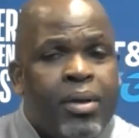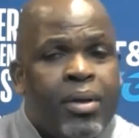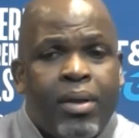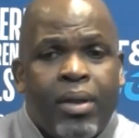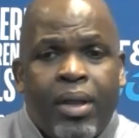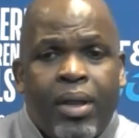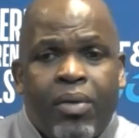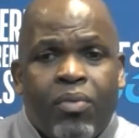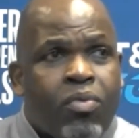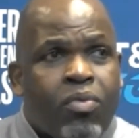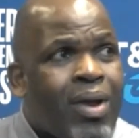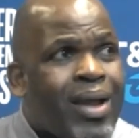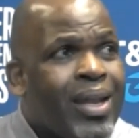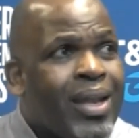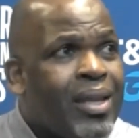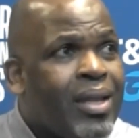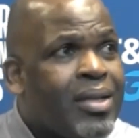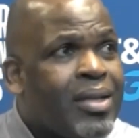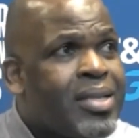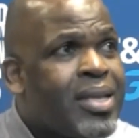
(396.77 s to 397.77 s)
in running the
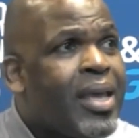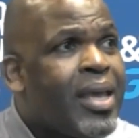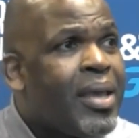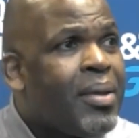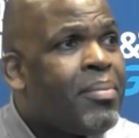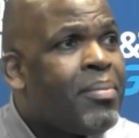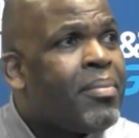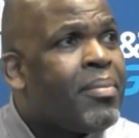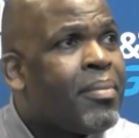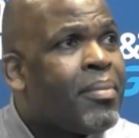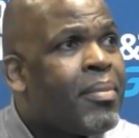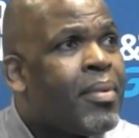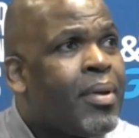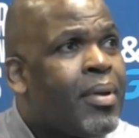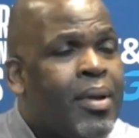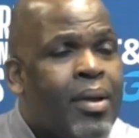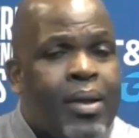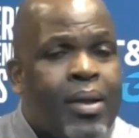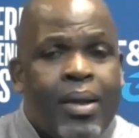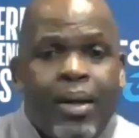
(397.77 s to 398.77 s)
team.
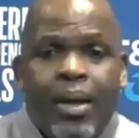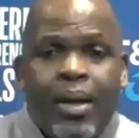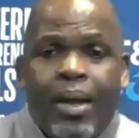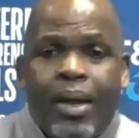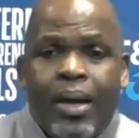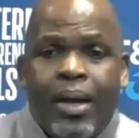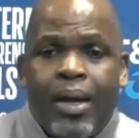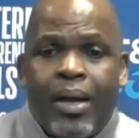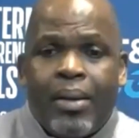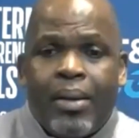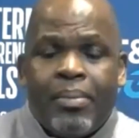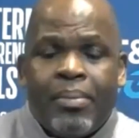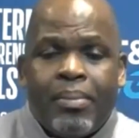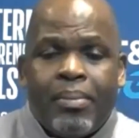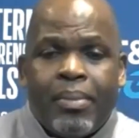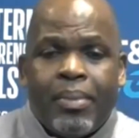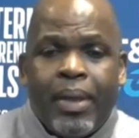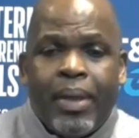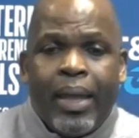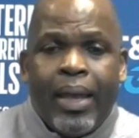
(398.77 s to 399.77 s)

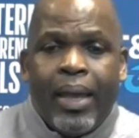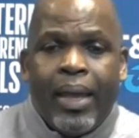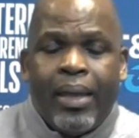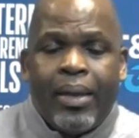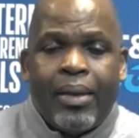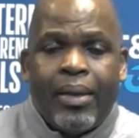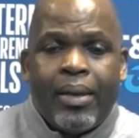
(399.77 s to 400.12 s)
and,